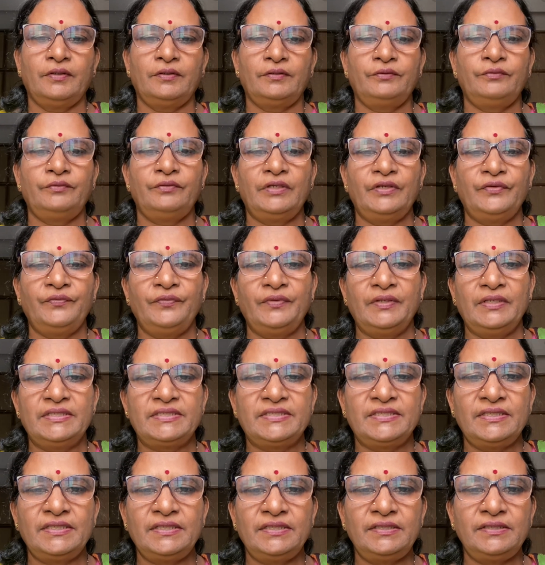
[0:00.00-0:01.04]
Today we will
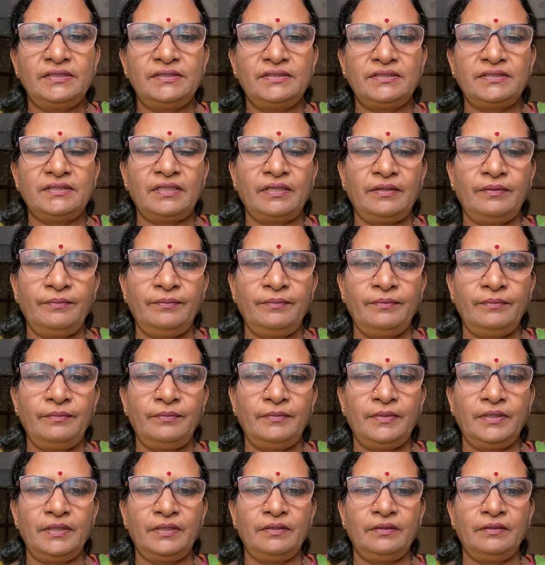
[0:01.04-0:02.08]
see
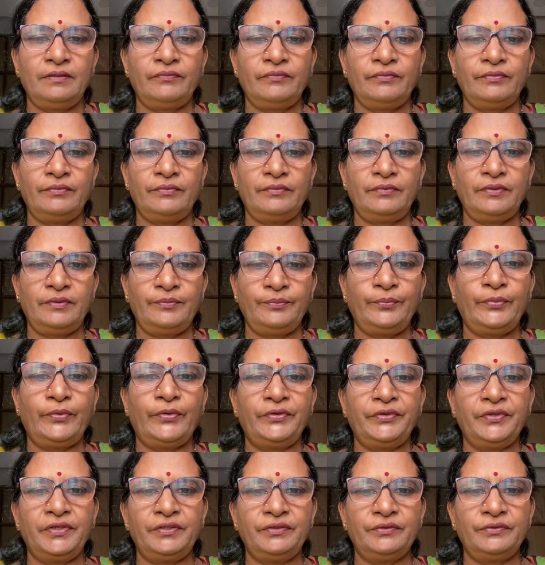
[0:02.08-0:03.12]
some
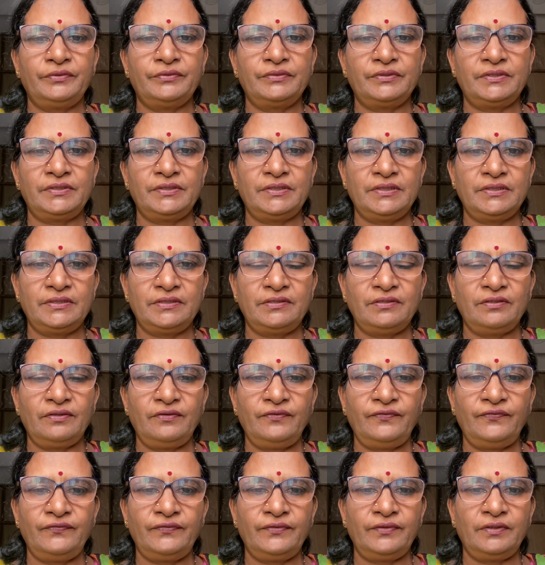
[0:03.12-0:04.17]
important questions
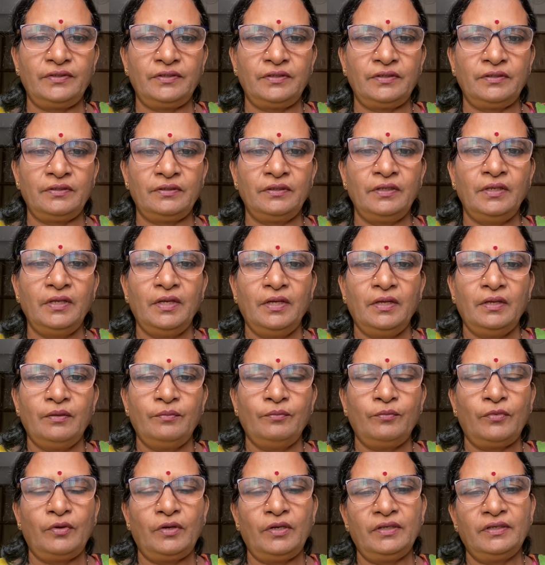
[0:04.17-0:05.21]
of
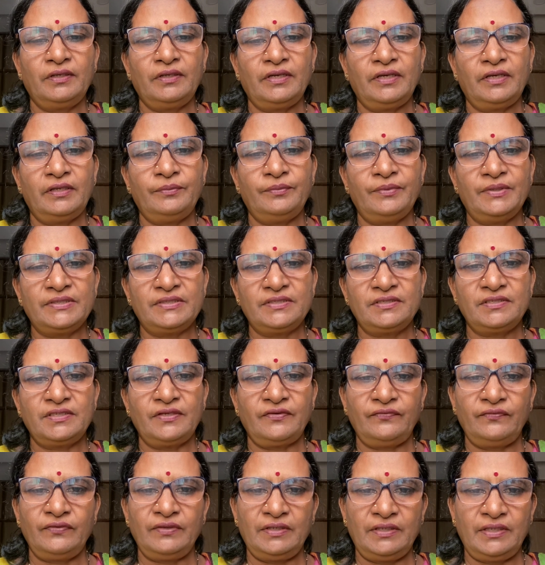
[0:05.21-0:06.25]
molecular basis
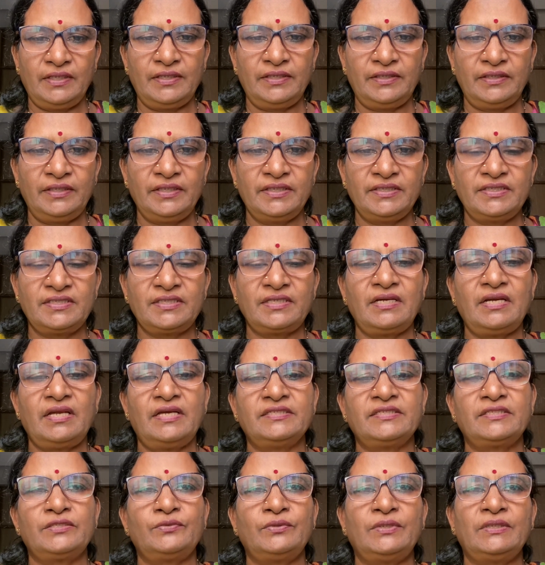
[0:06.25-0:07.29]
of inheritance
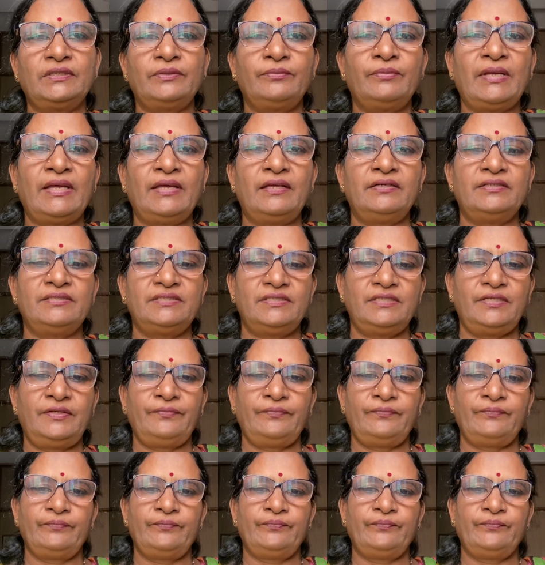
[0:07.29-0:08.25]
class 12th biology.